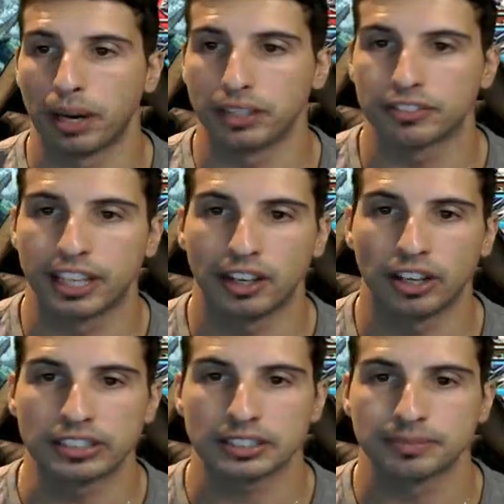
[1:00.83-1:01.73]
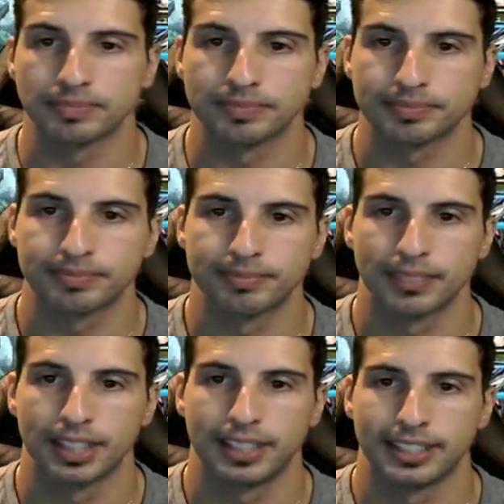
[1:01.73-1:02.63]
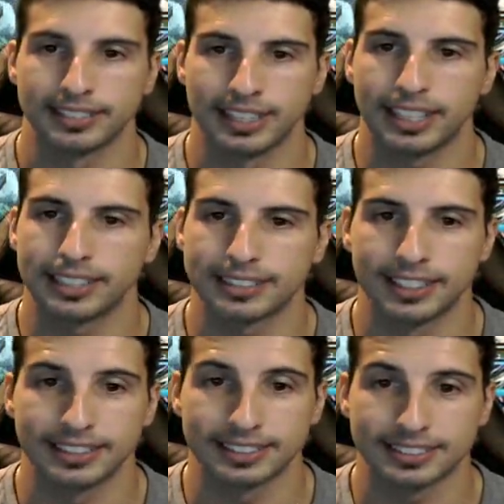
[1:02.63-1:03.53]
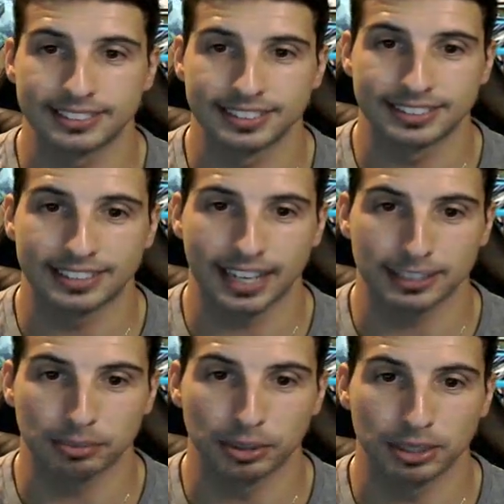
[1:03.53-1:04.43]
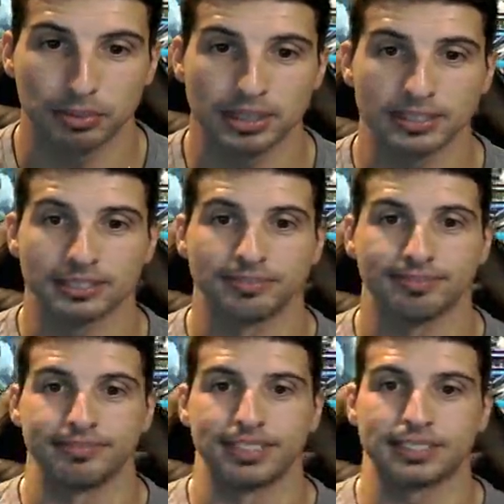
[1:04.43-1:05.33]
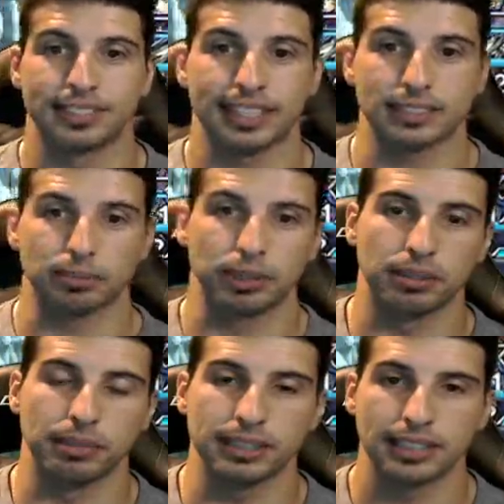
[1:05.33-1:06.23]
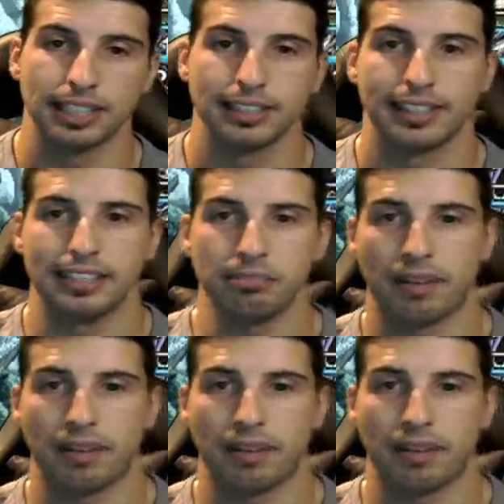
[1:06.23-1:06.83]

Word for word: of Chaos, because I gotta say this this attack is pretty amazing. This attack is pretty amazing, and my